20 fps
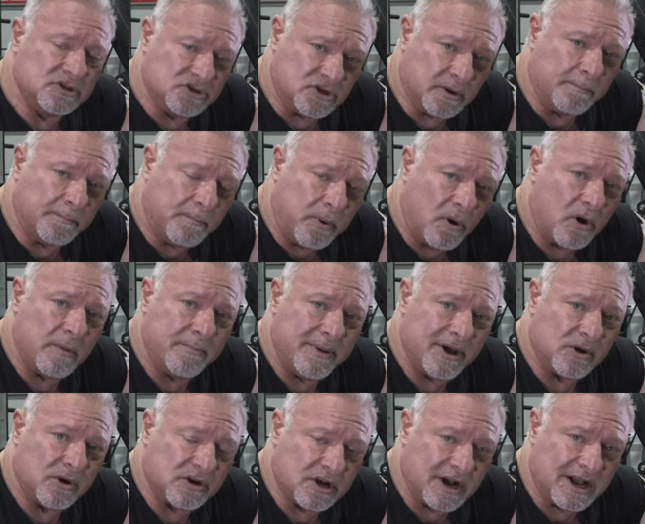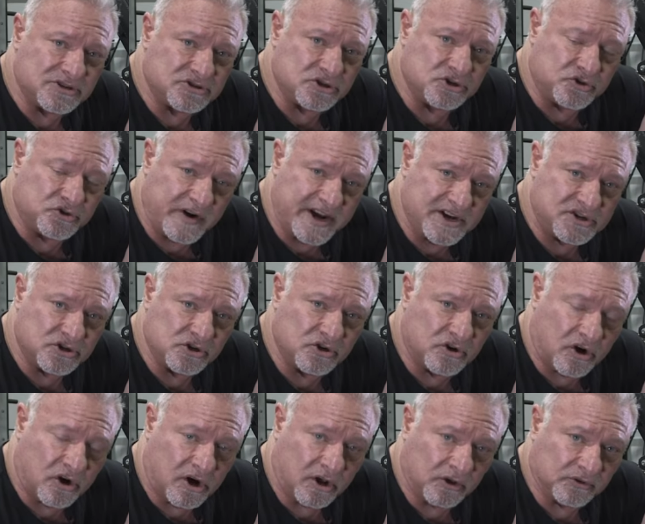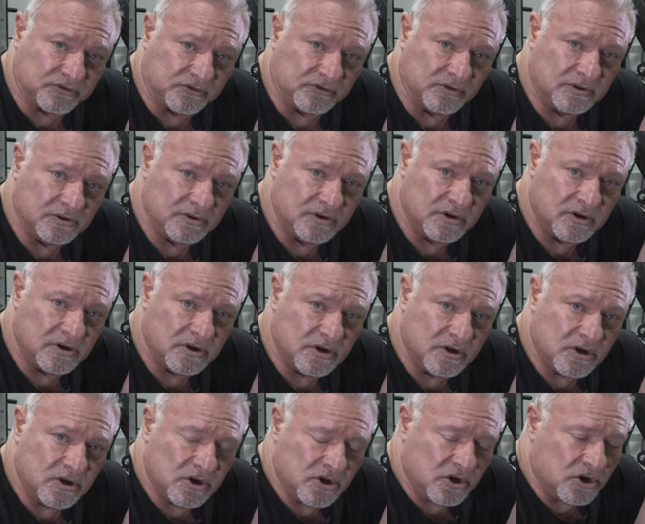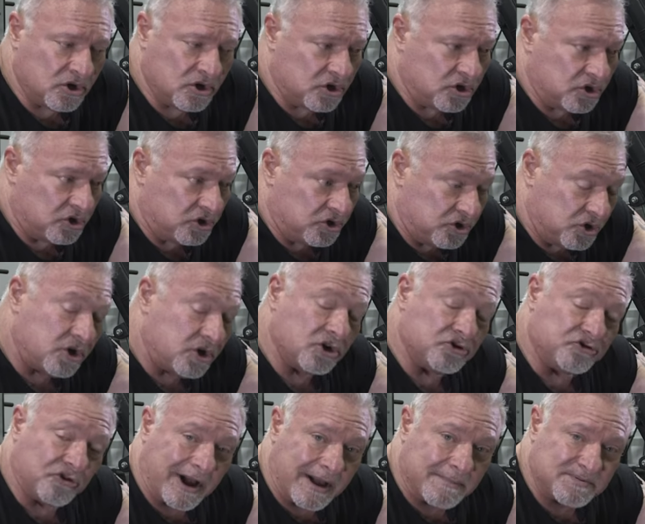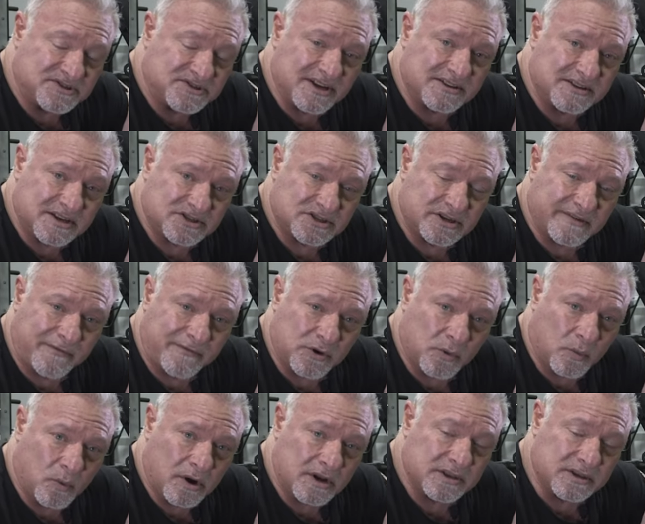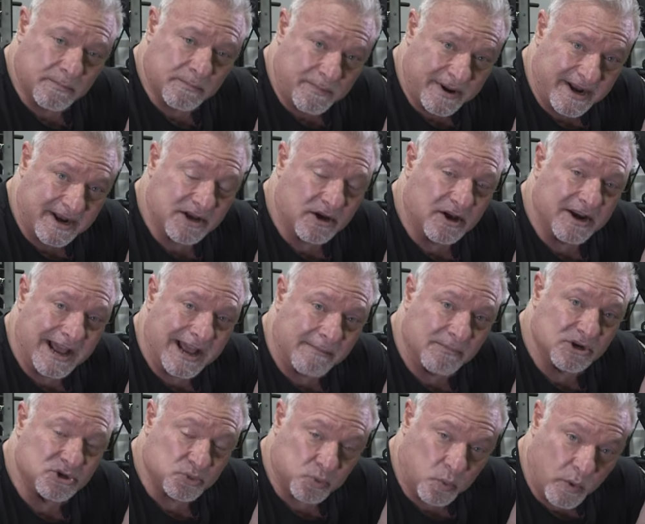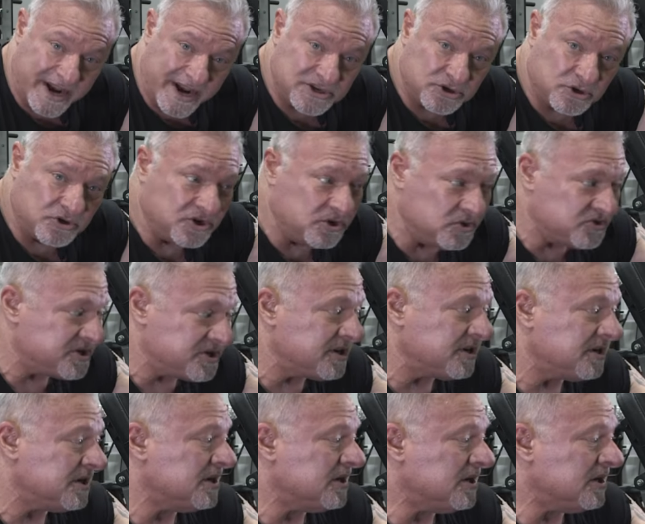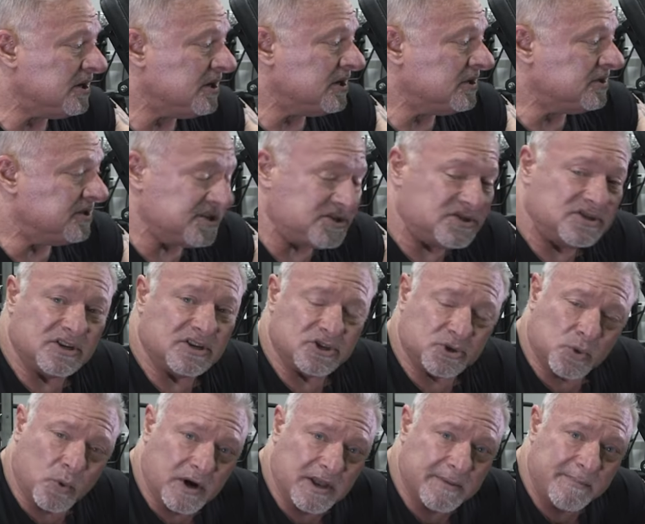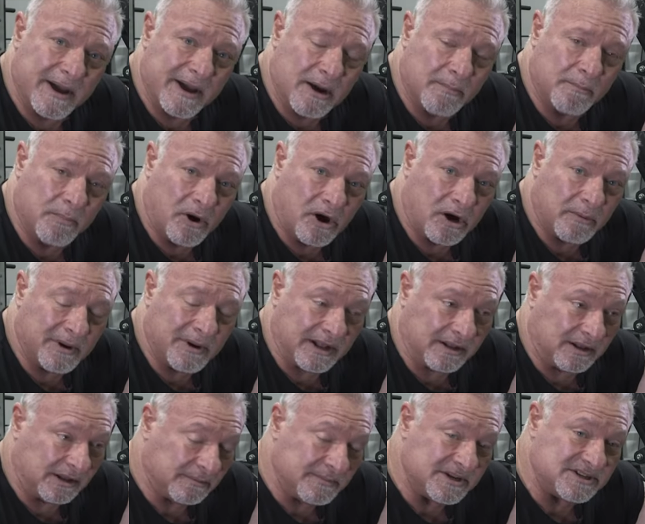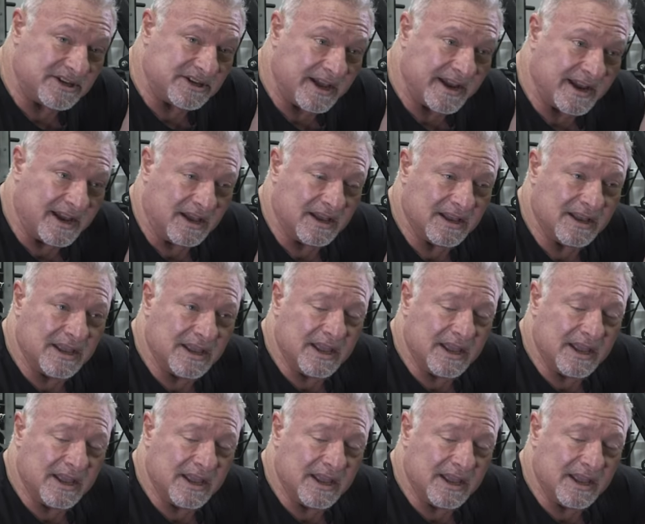to barbell concentration curls. You could drop set this if you want, depending on how much weight you're using. This is a 20-pound barbell, and let me tell you,